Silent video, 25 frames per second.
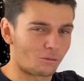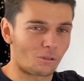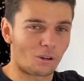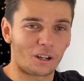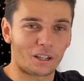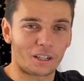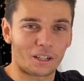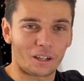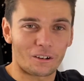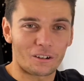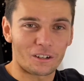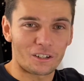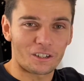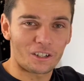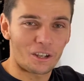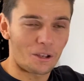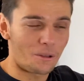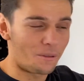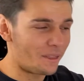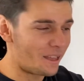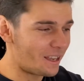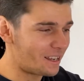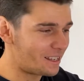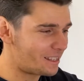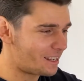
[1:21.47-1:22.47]
Right guys, so
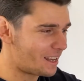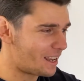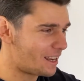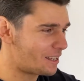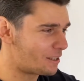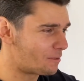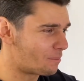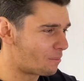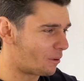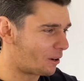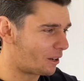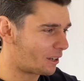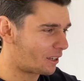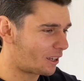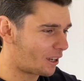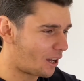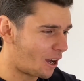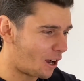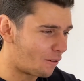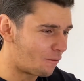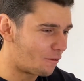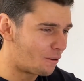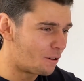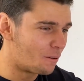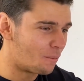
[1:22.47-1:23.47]
this is my
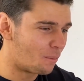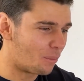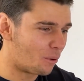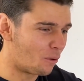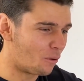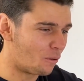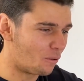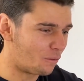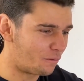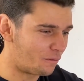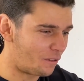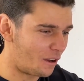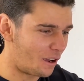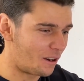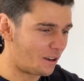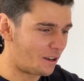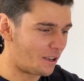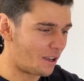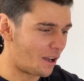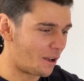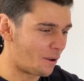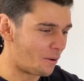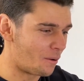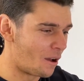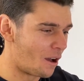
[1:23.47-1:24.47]
current
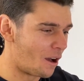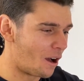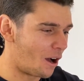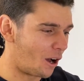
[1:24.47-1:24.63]
portfolio.